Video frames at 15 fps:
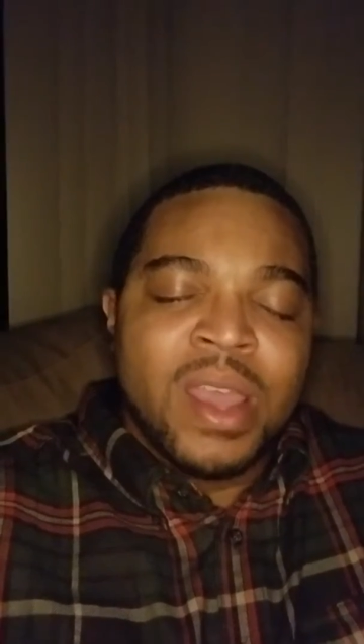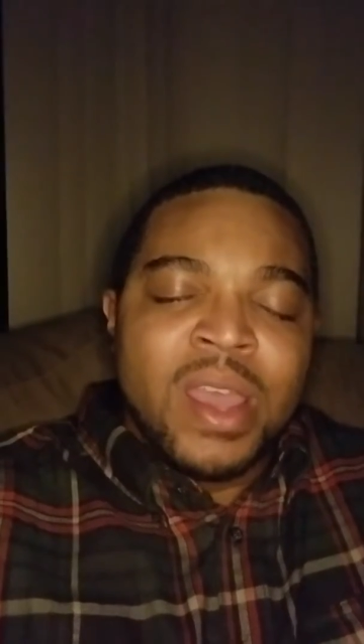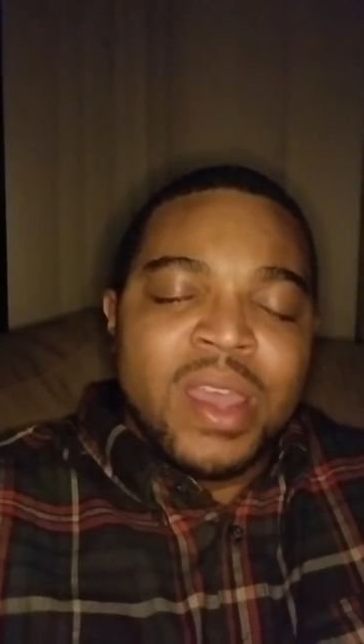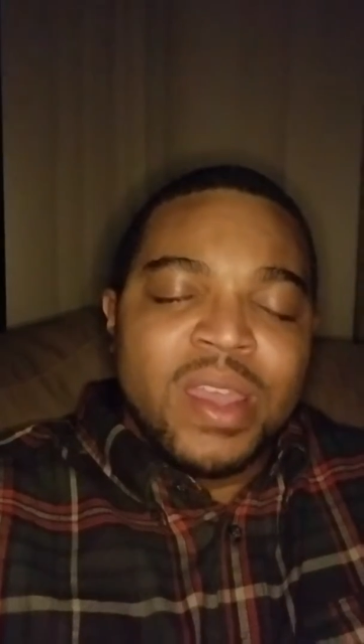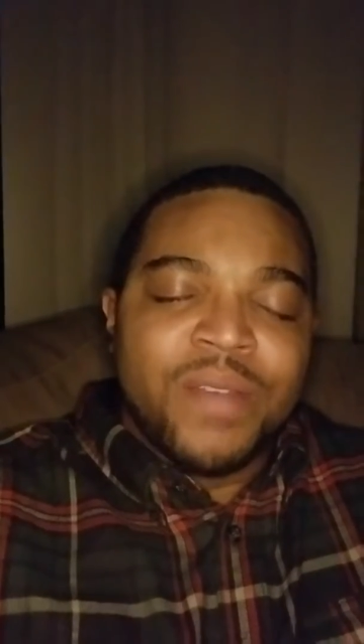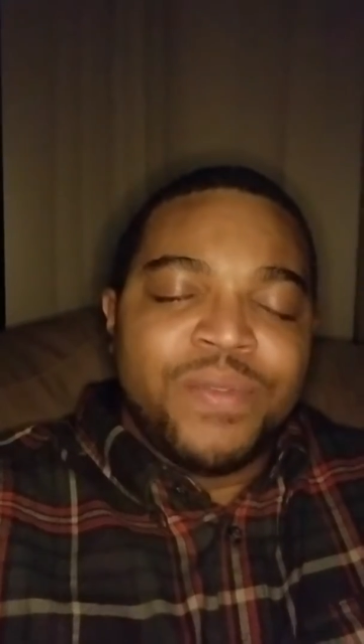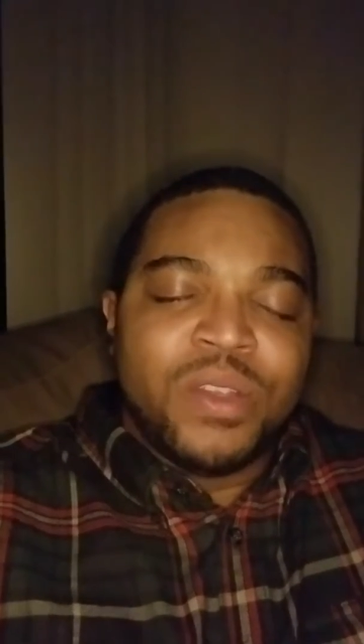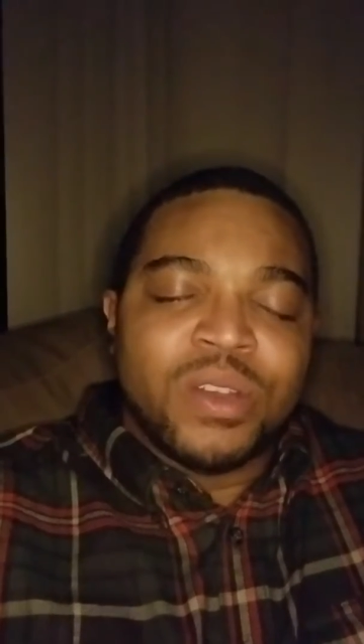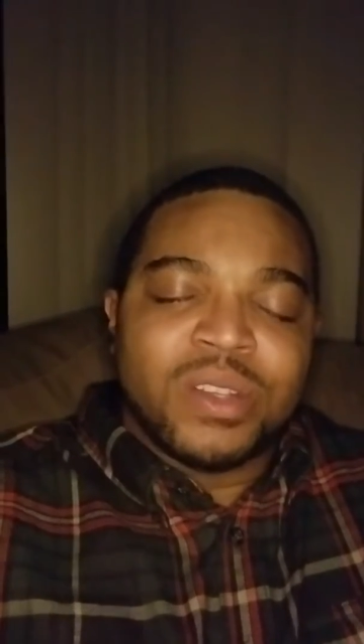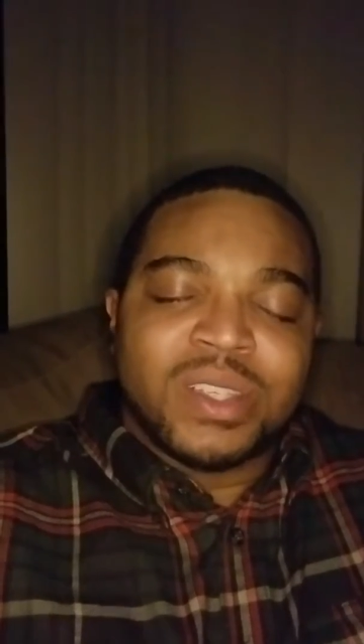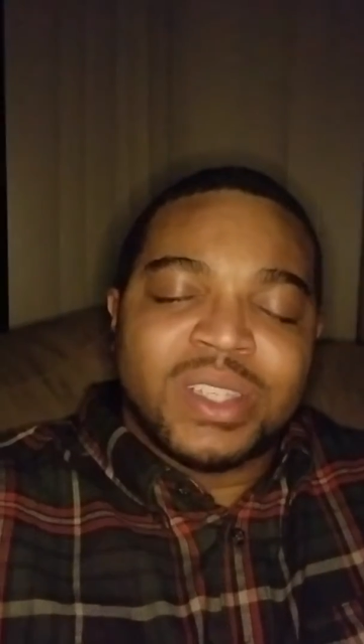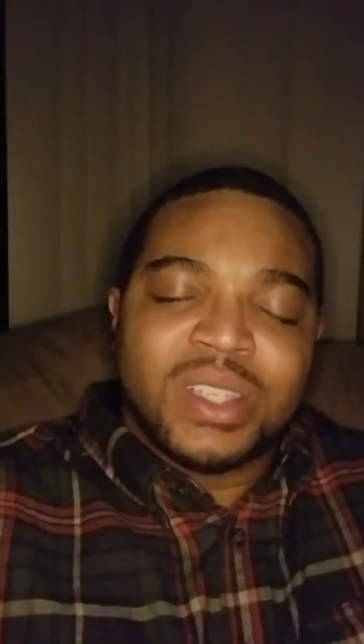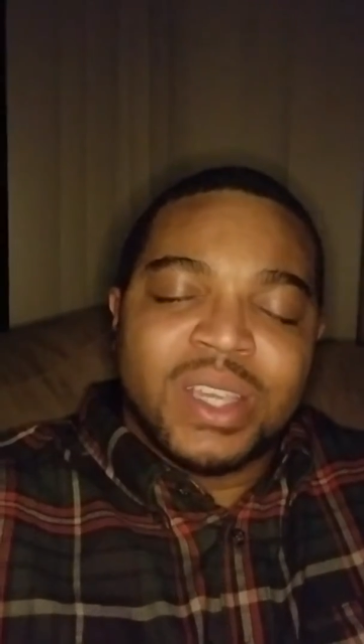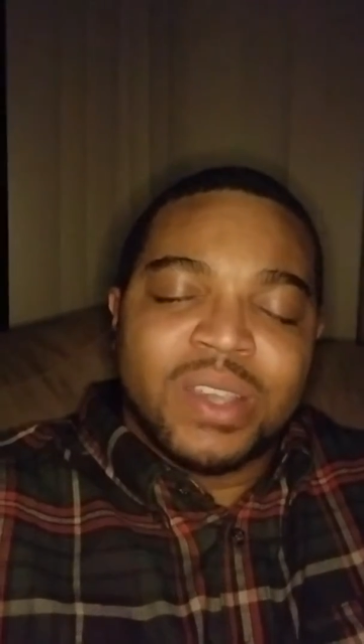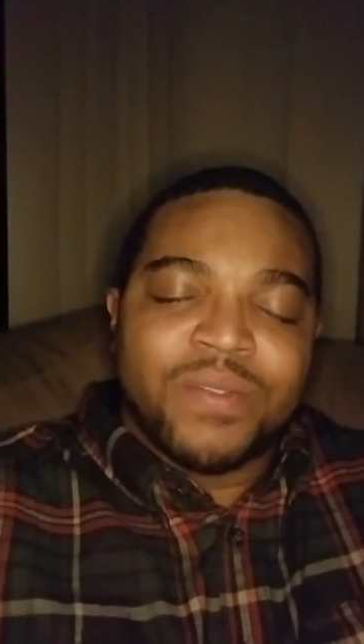If they're
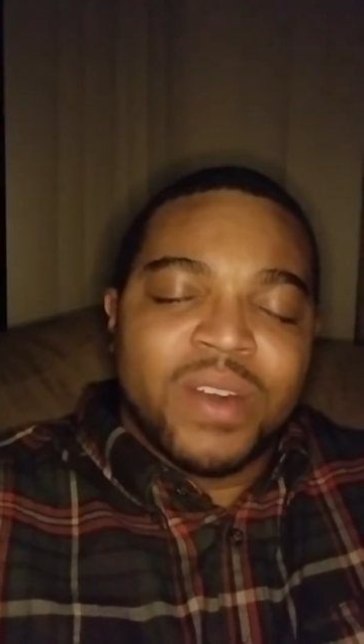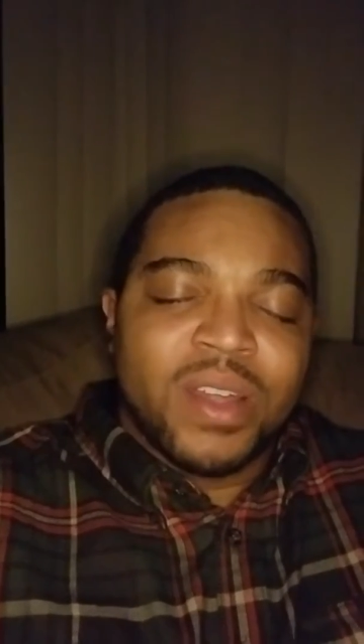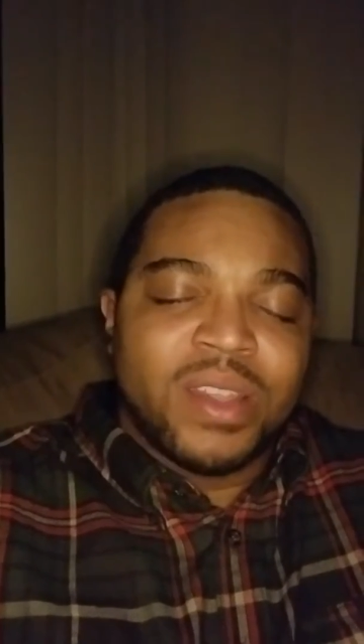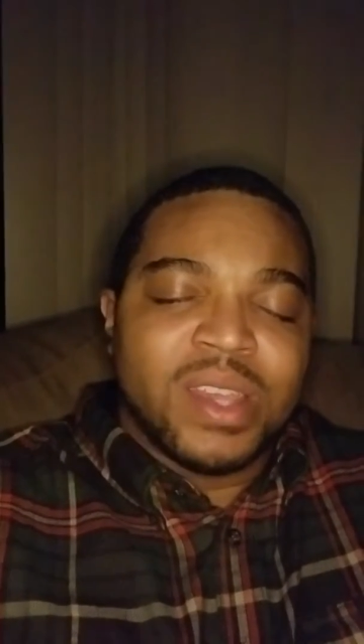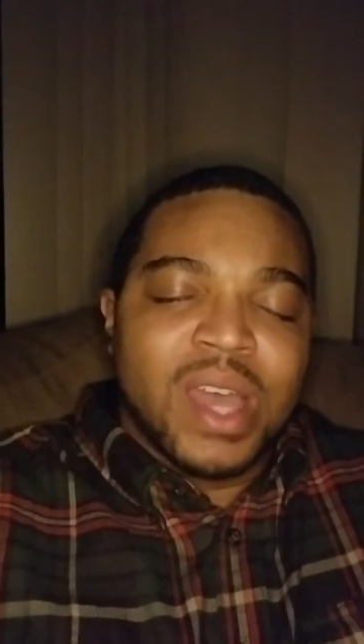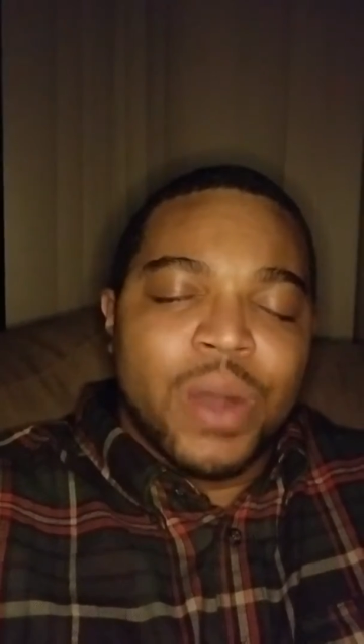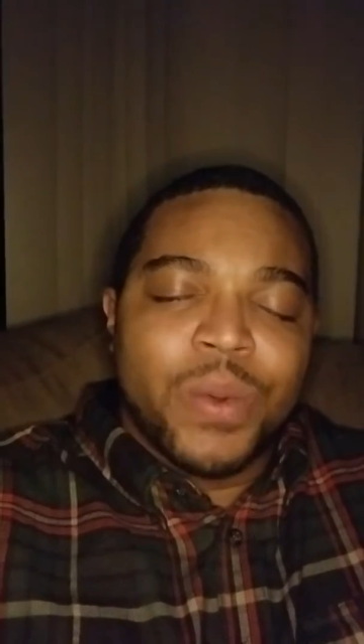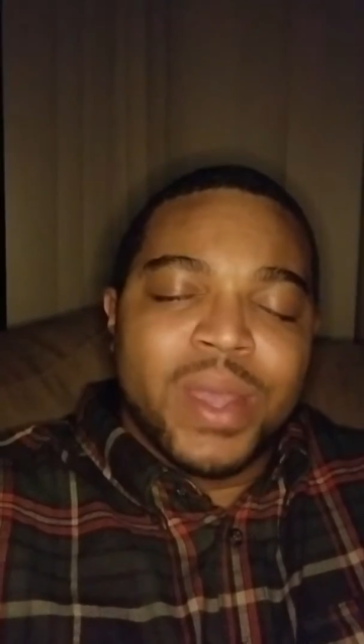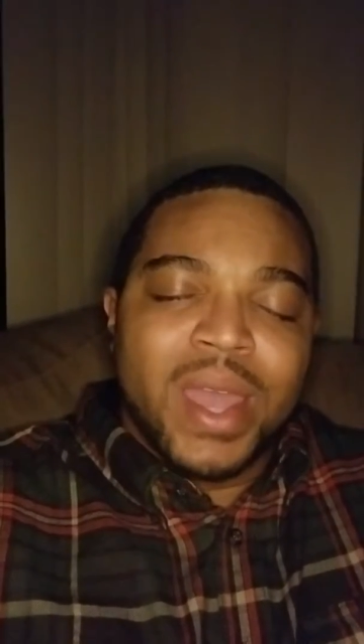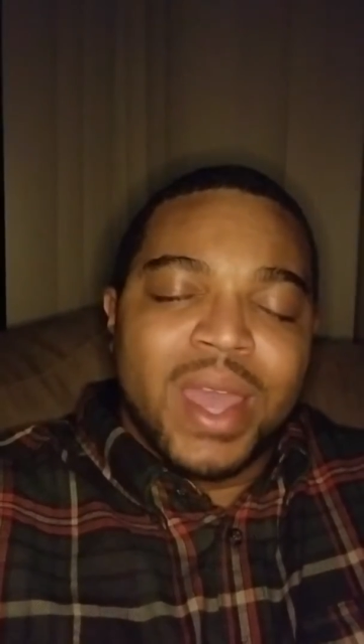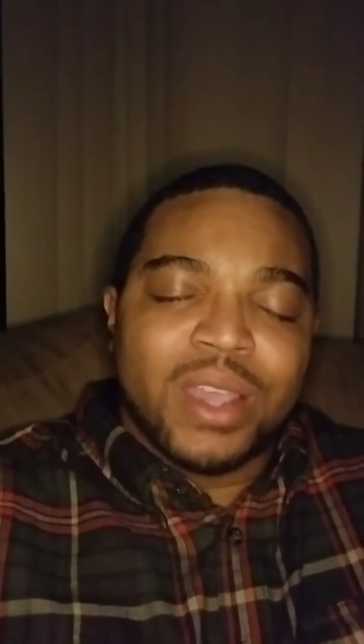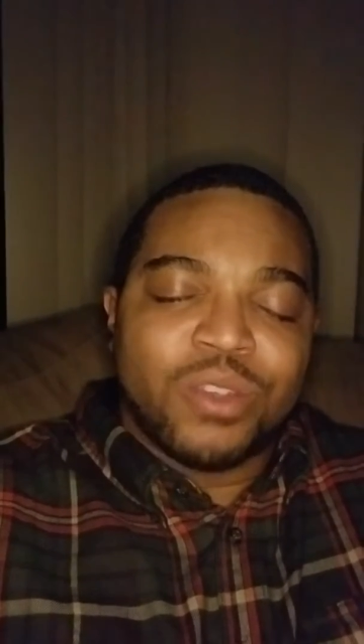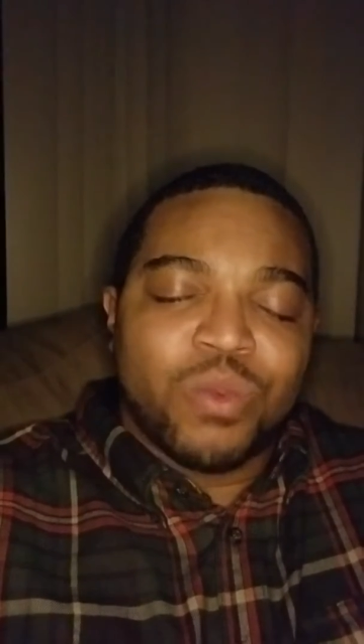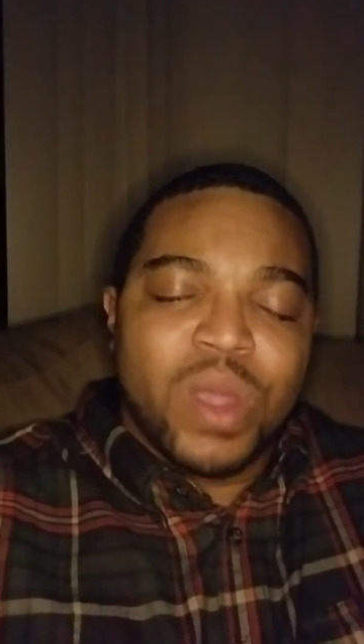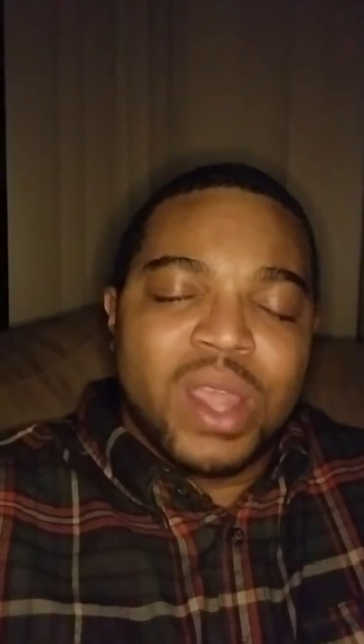sick, Father God, we
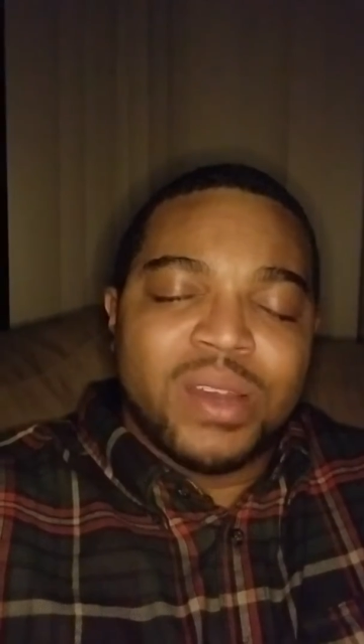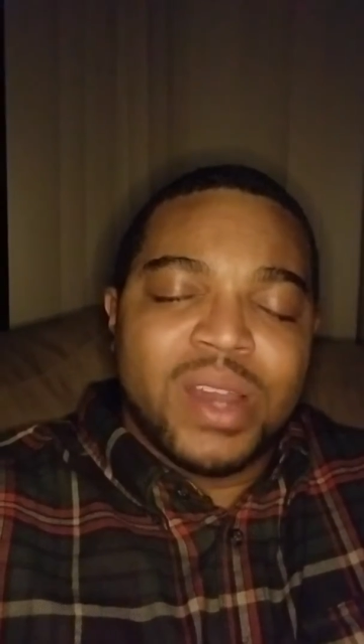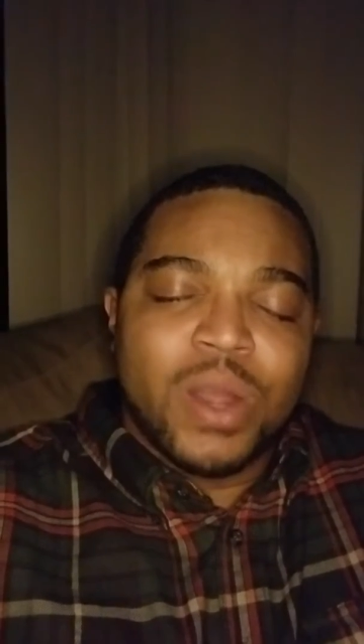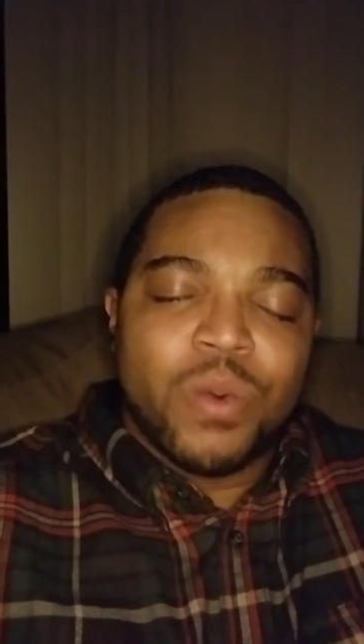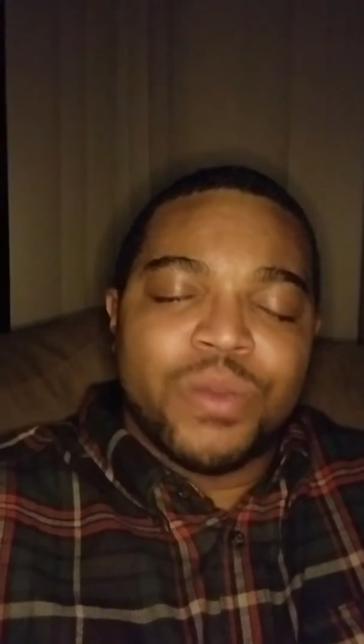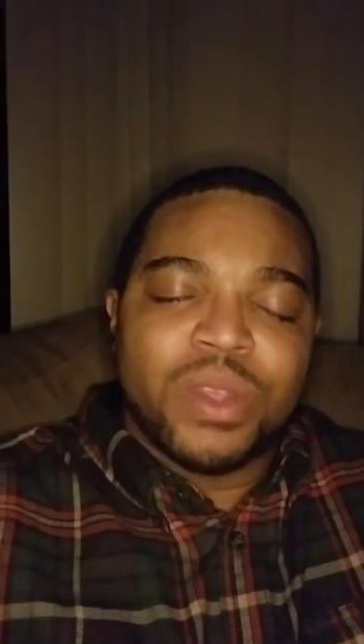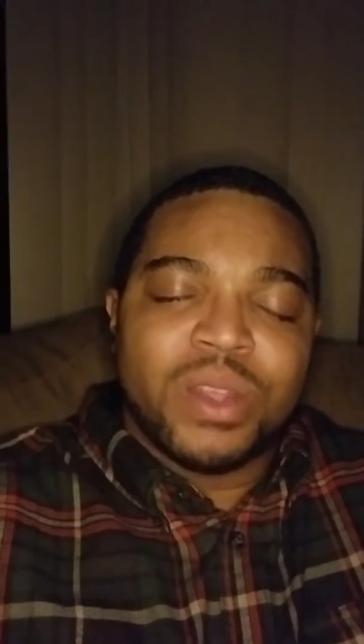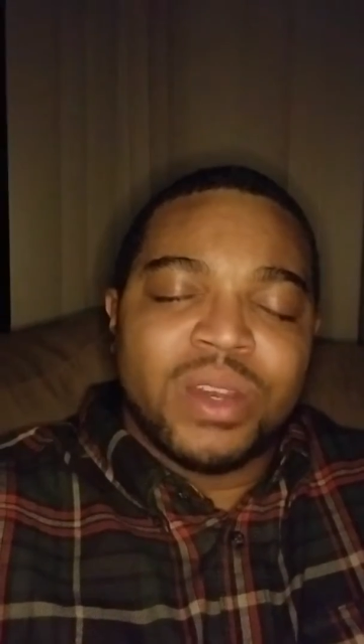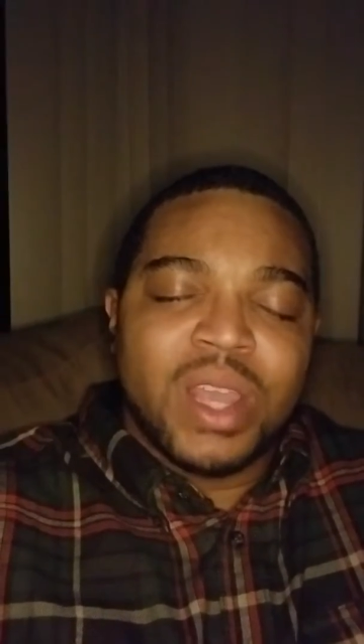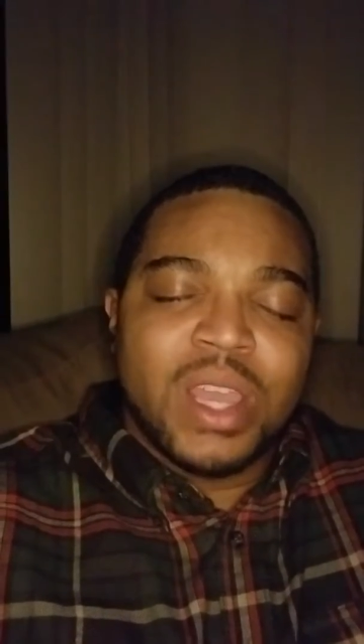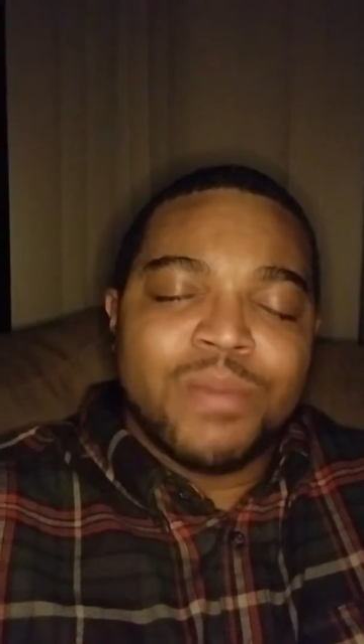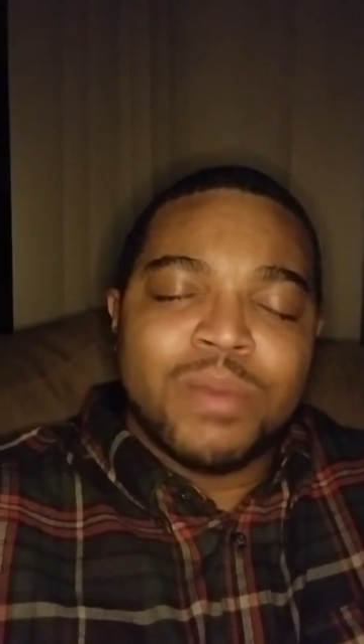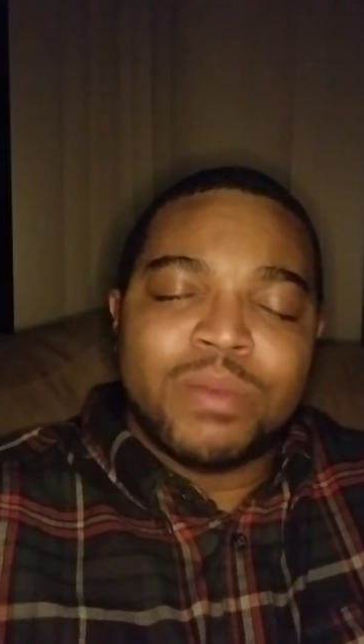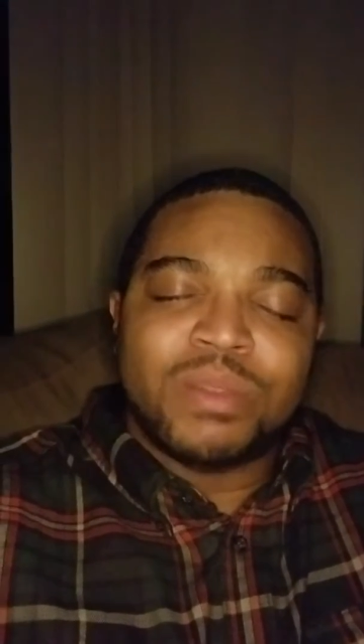ask right now in the name of